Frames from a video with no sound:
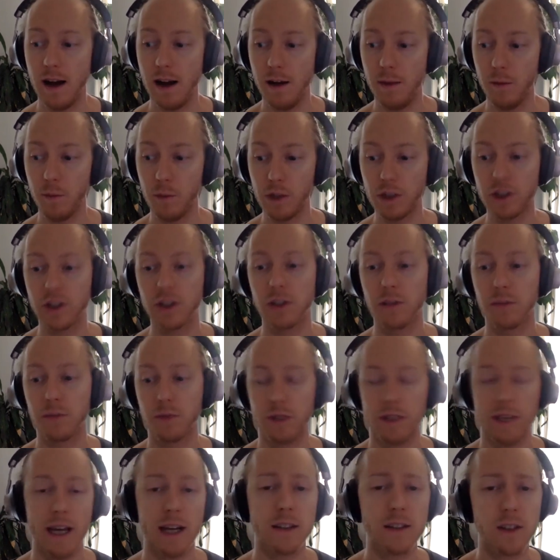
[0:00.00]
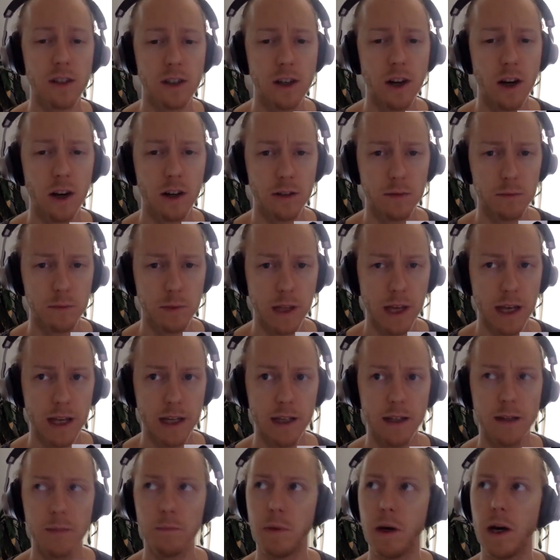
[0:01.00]
We should protect our garden
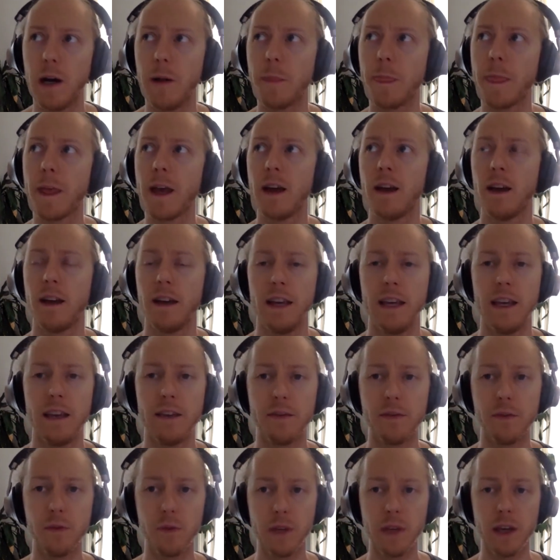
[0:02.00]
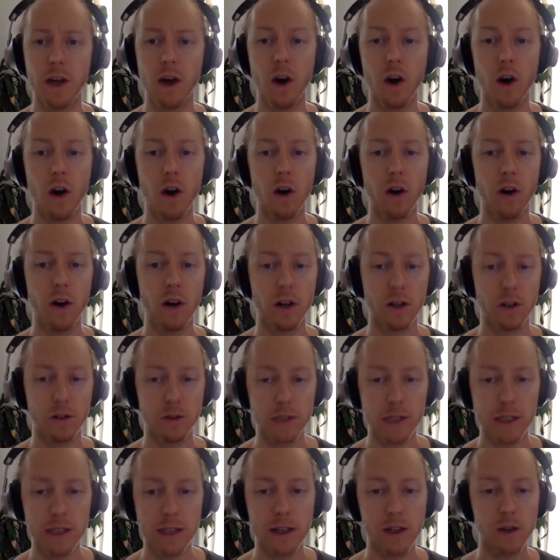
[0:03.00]
planet. But if we all
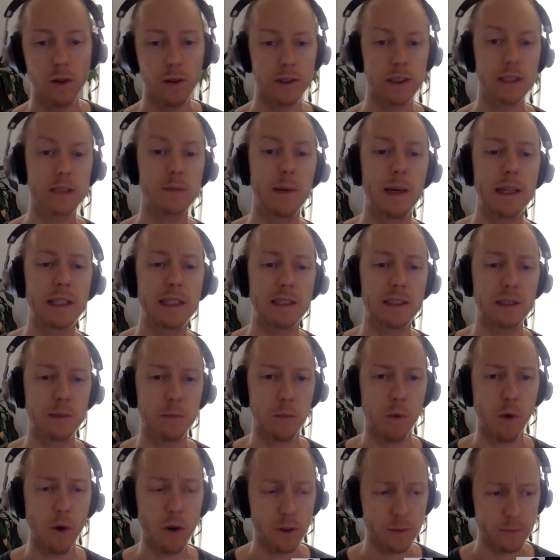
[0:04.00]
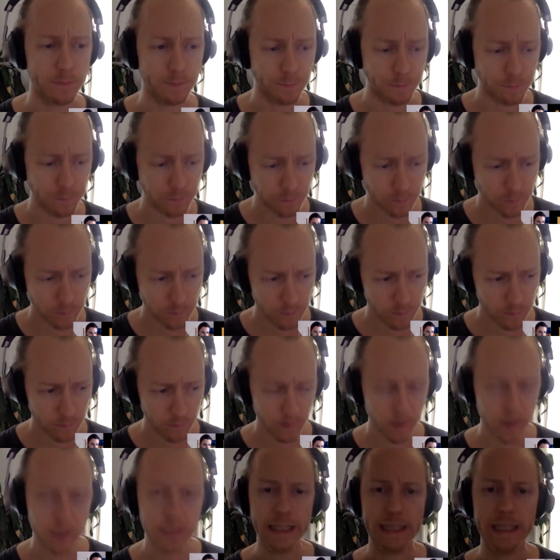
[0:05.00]
agree that going to space is important,
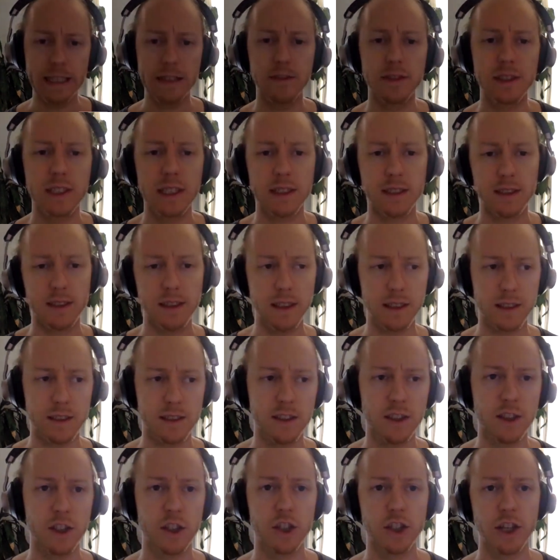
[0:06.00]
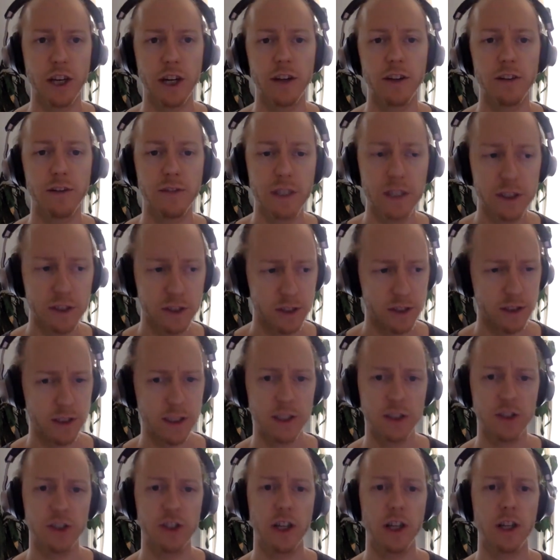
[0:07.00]
it gives us this shared vision, this
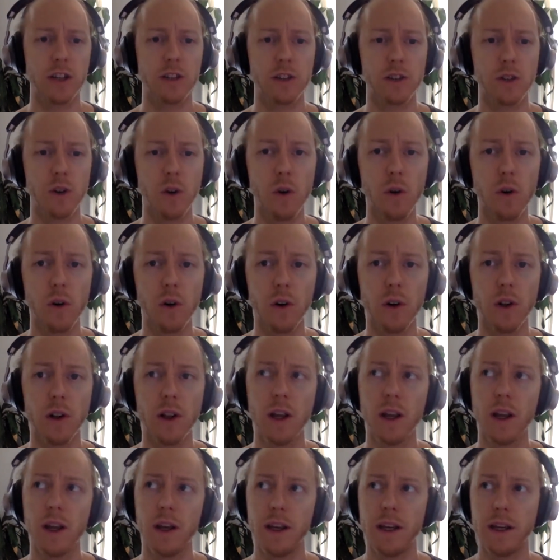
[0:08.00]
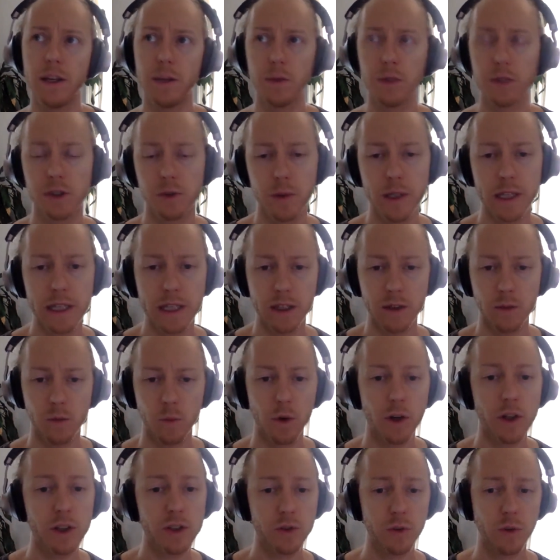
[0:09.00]
shared goal in which we can
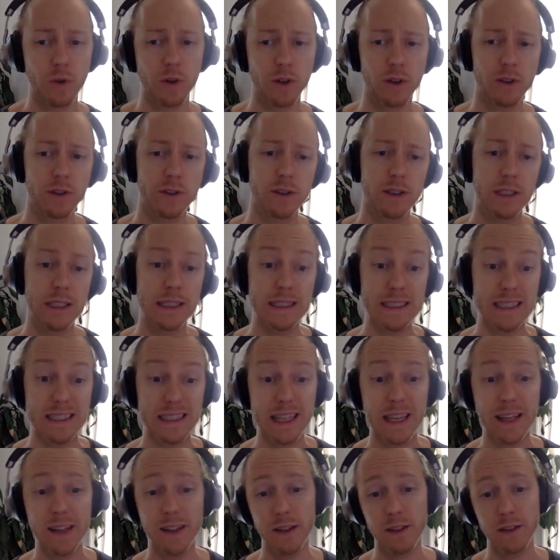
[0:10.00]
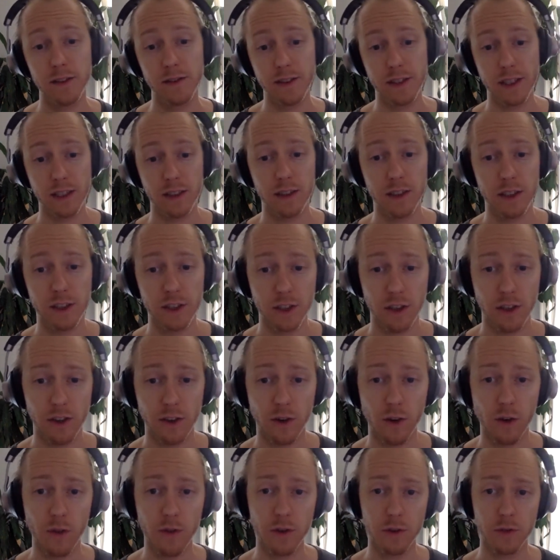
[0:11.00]
work towards instead of kill each other
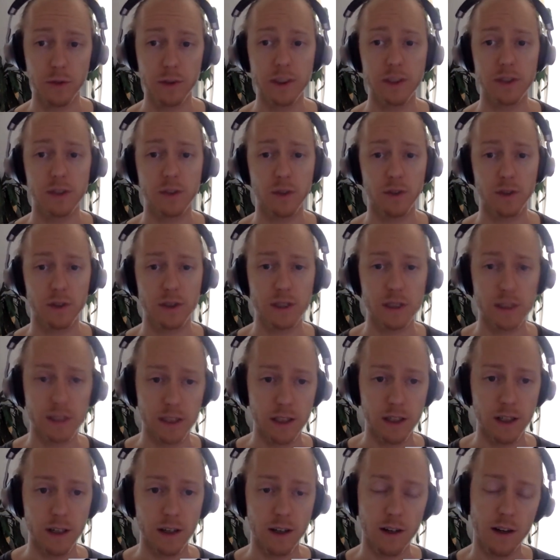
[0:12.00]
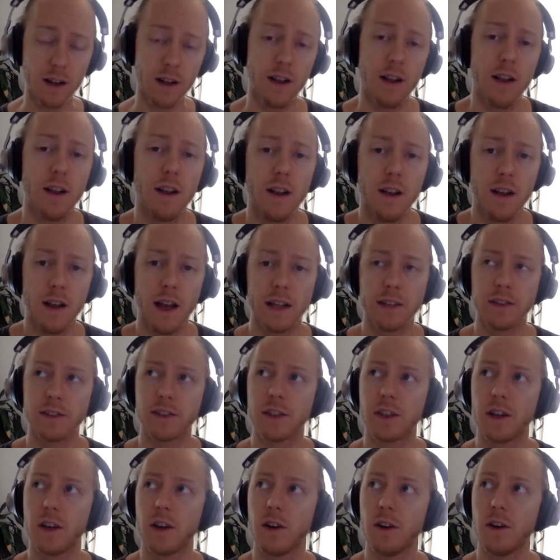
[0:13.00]
over resources here. And
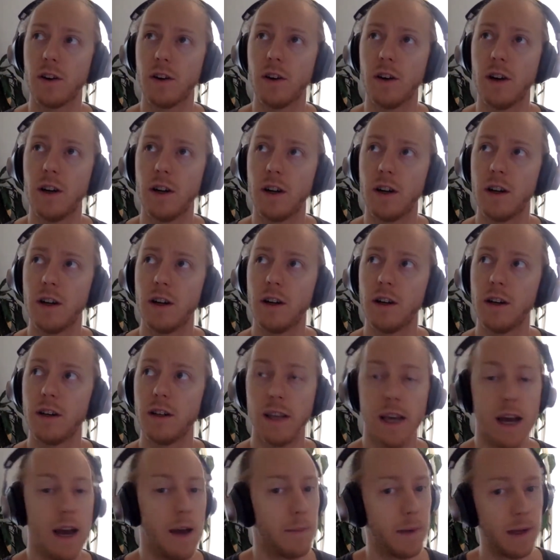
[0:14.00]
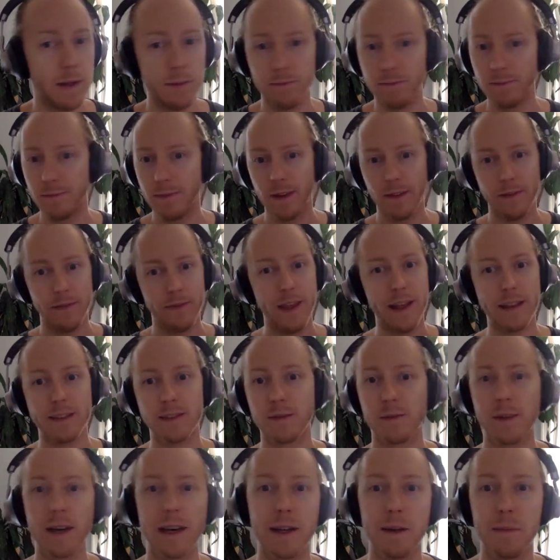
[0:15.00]
so, yeah, I mean, that's
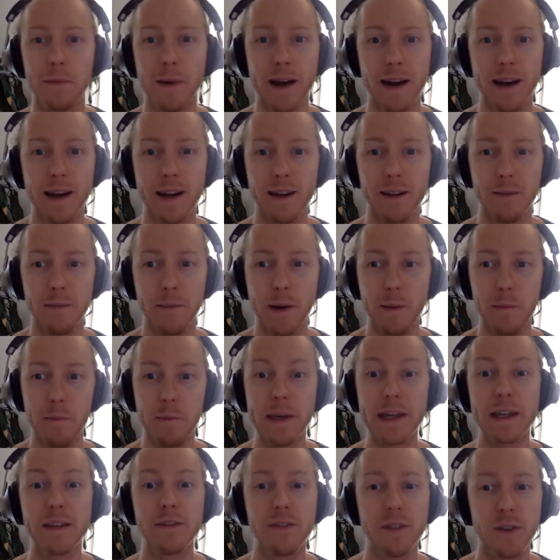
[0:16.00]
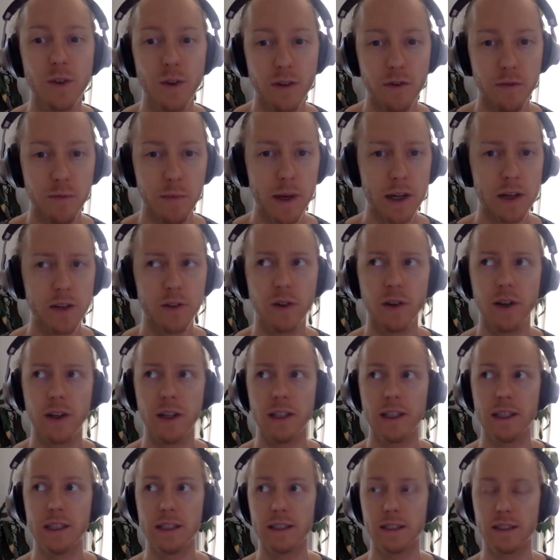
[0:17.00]
kind of my big view of Bitcoin
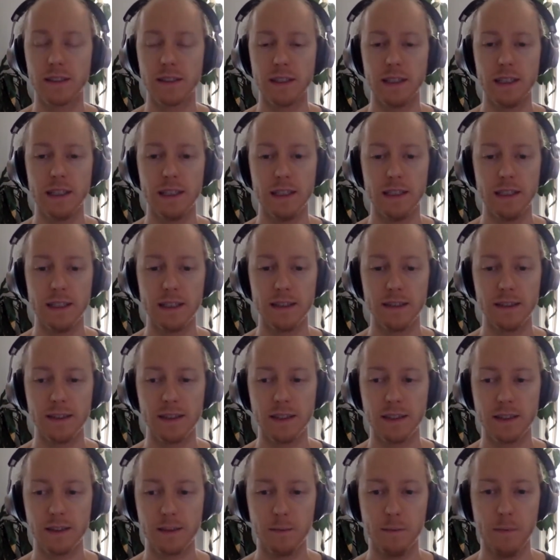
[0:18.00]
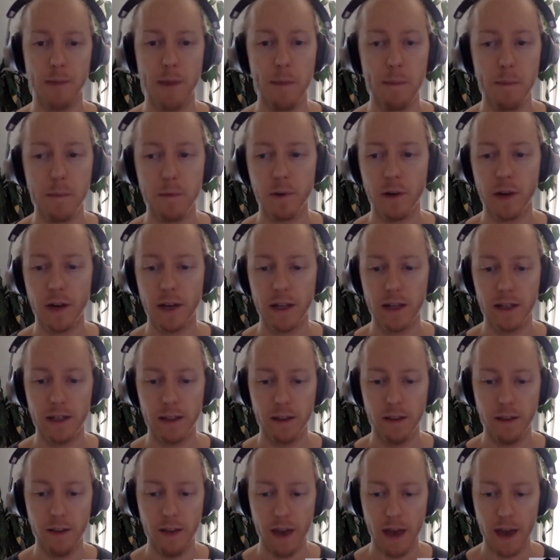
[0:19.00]
is it's this
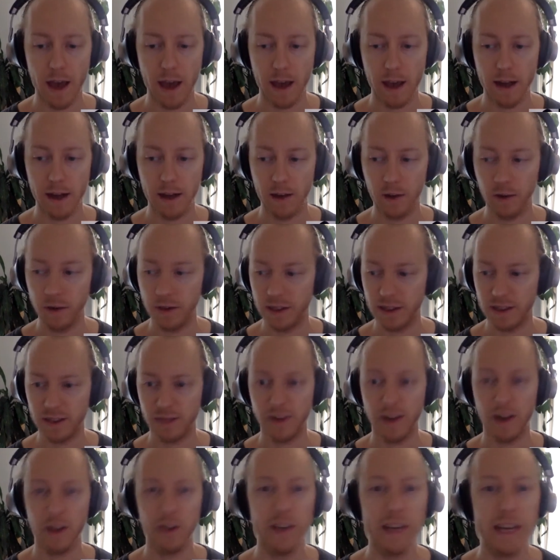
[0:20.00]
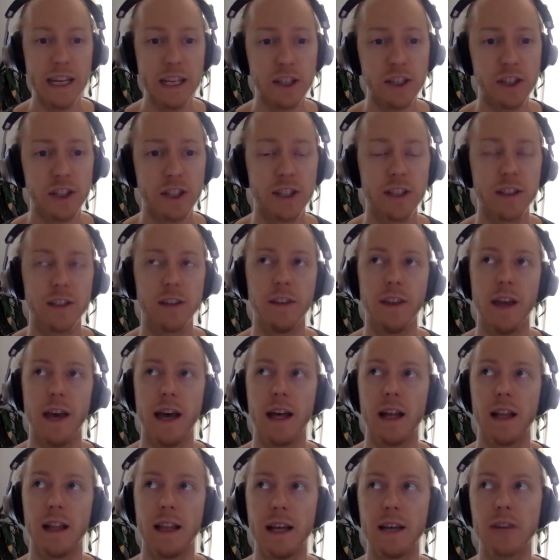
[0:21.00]
membrane that, or this foundation that
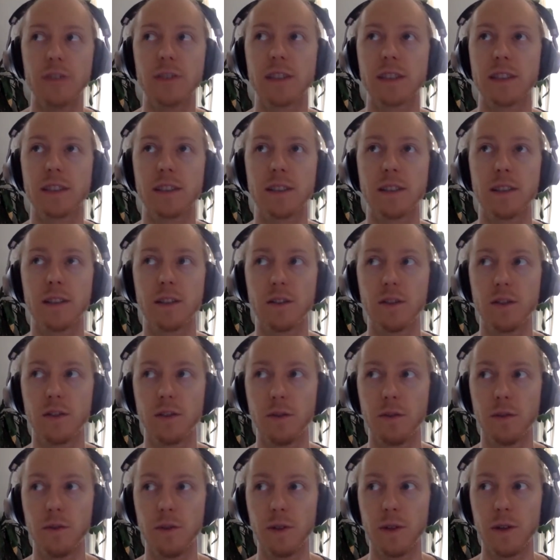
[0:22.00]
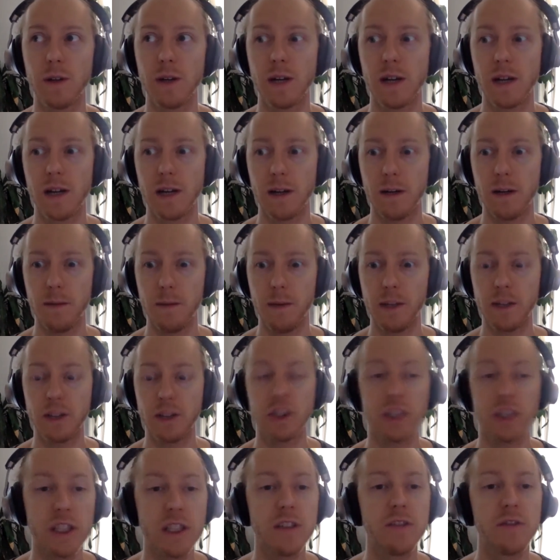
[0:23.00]
allows us to
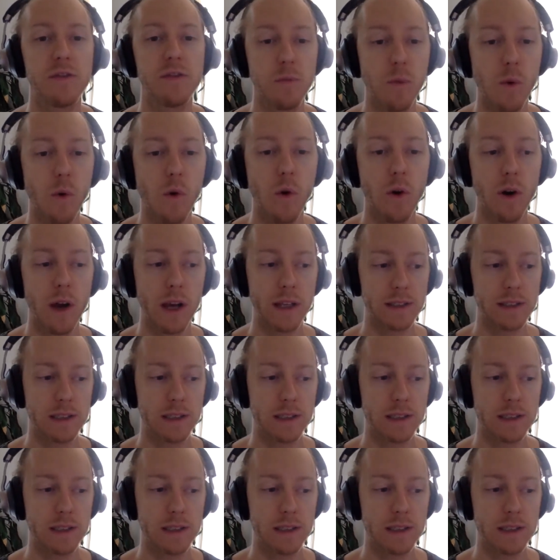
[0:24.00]
achieve more as a